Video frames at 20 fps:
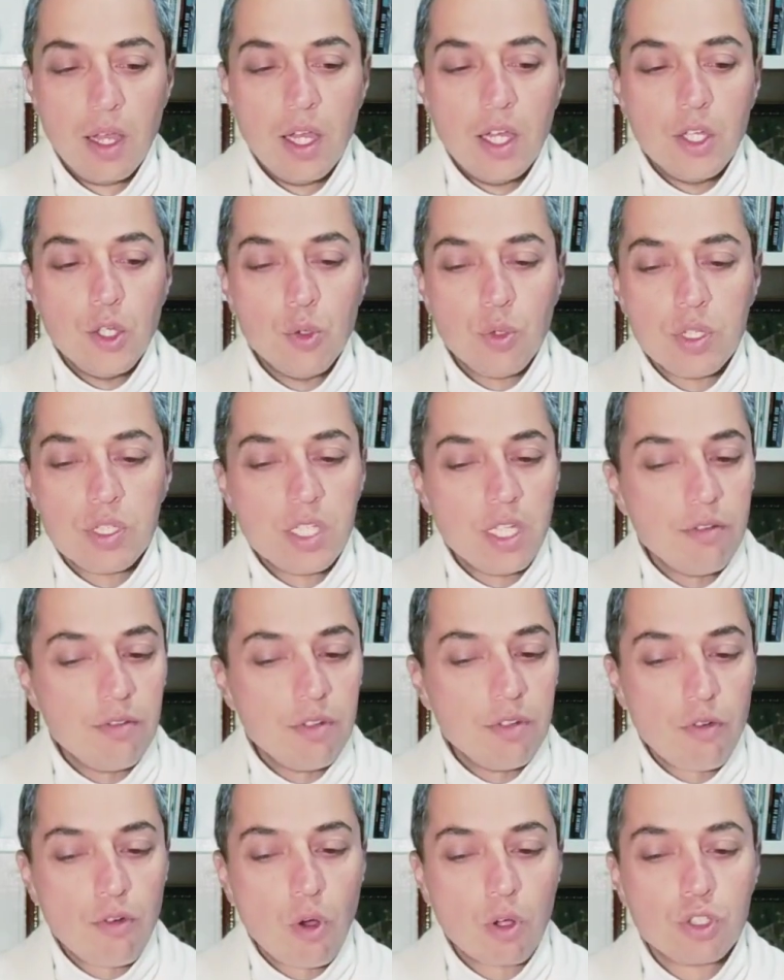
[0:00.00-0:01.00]
You received your
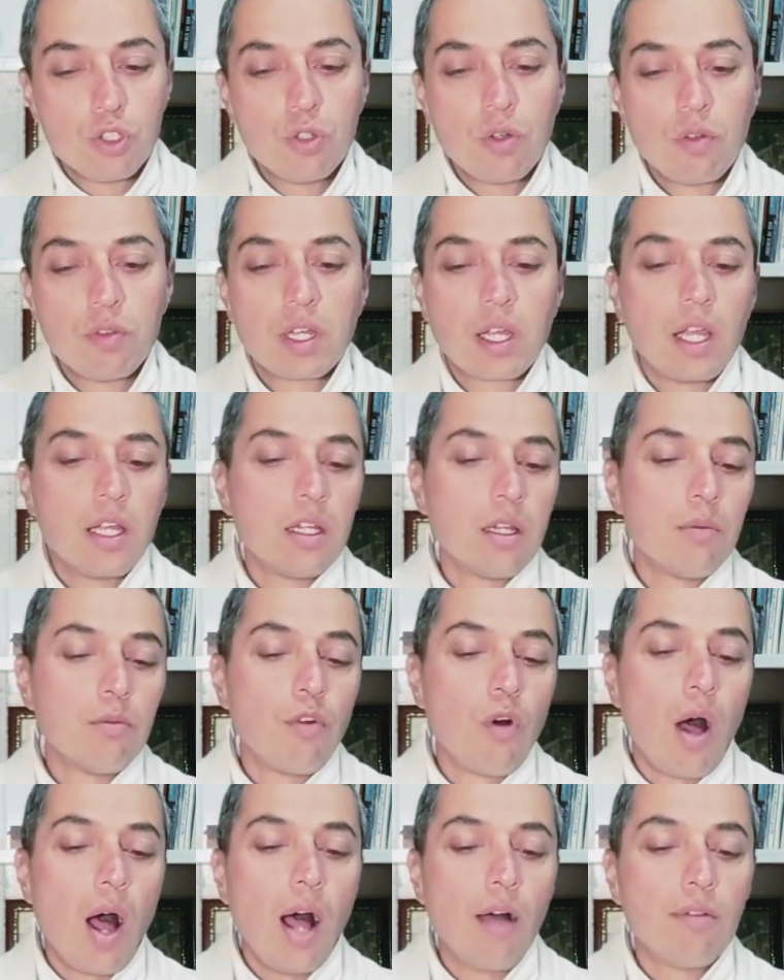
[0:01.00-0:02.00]
fortune of the kingdom
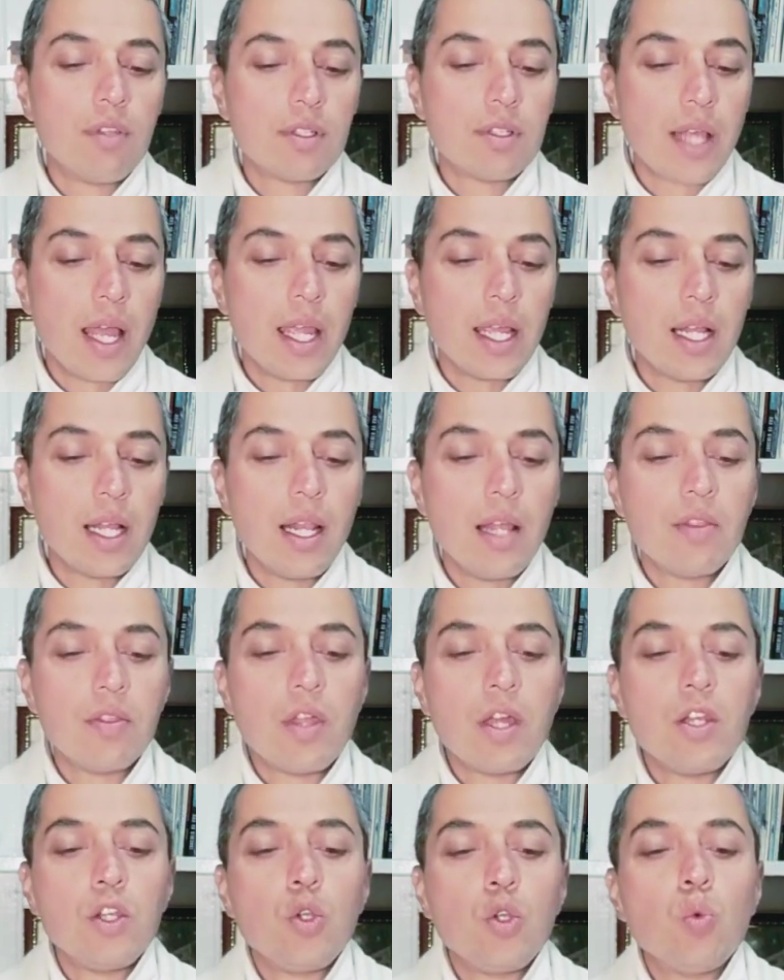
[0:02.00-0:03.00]
for half the cycle, and
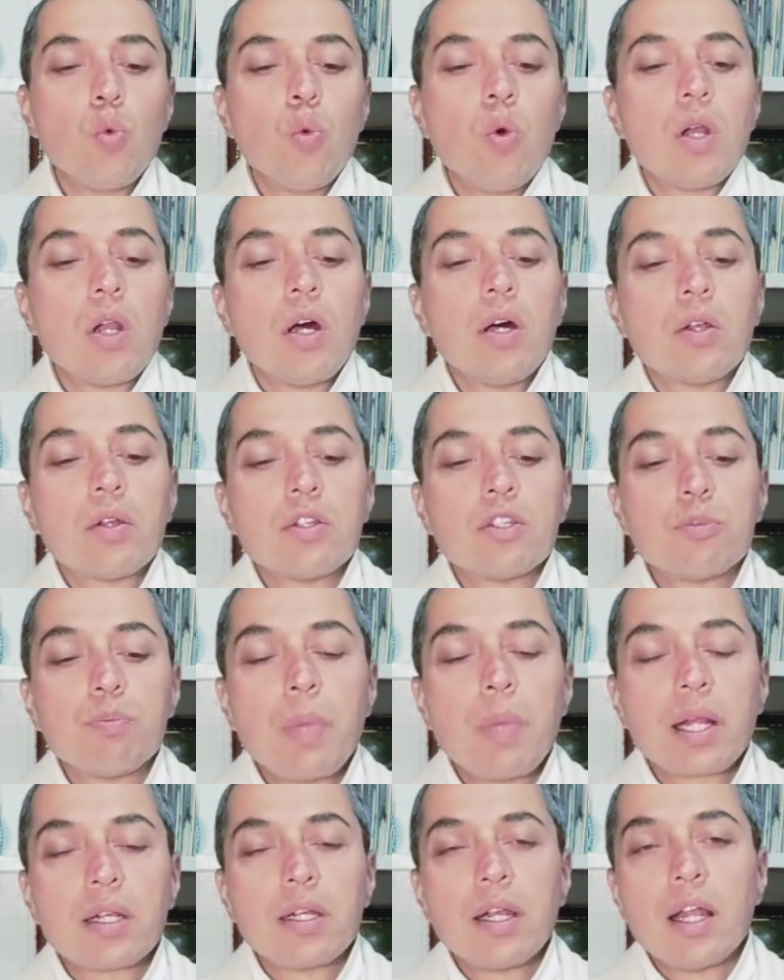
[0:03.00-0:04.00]
then you were a
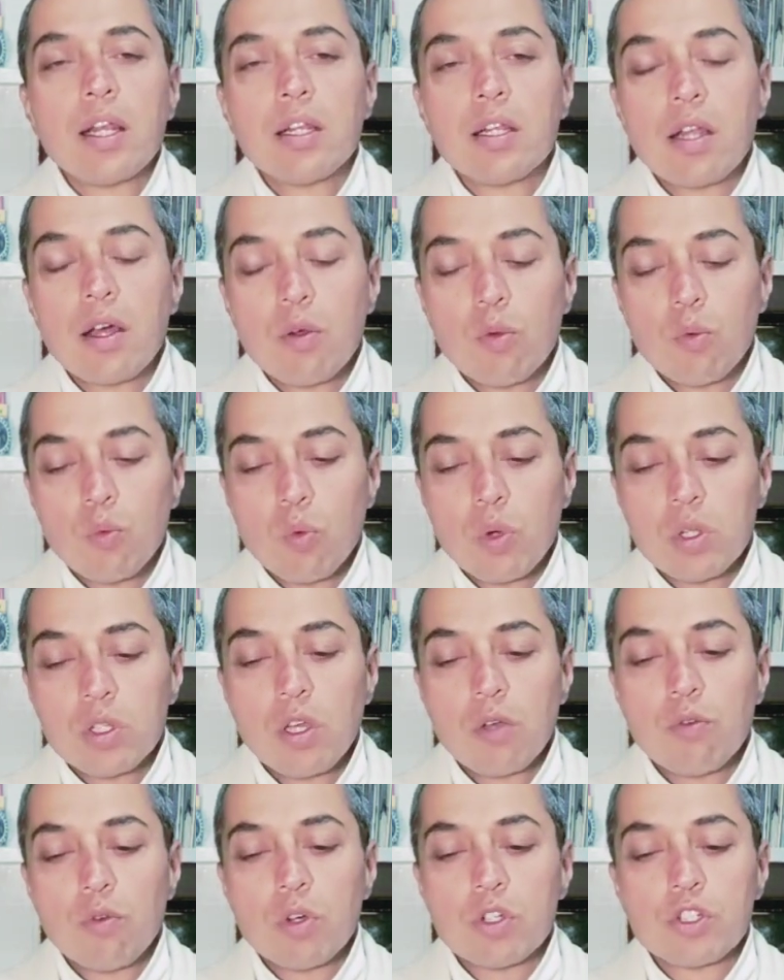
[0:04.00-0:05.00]
respected and worthy
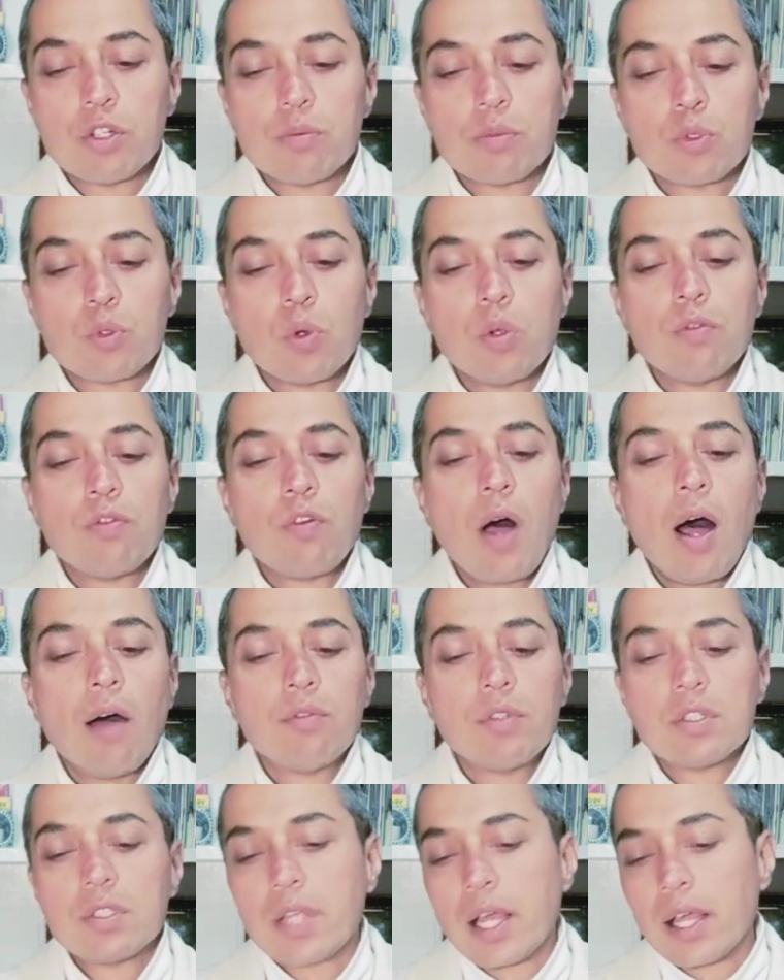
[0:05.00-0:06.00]
of worship soul for half
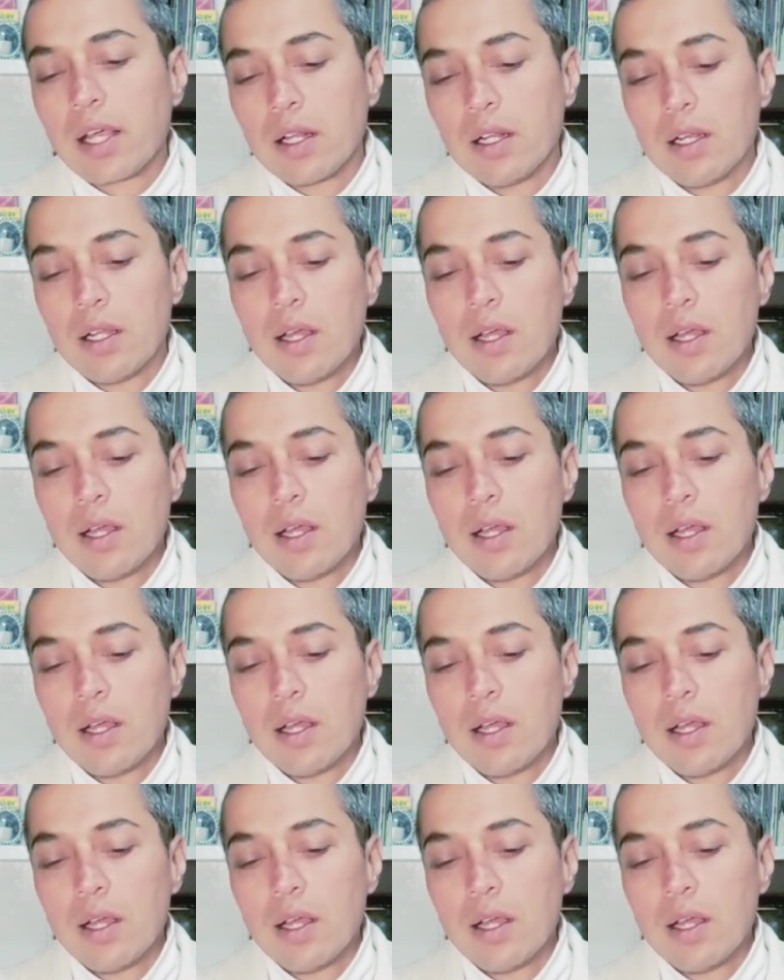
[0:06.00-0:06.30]
the cycle.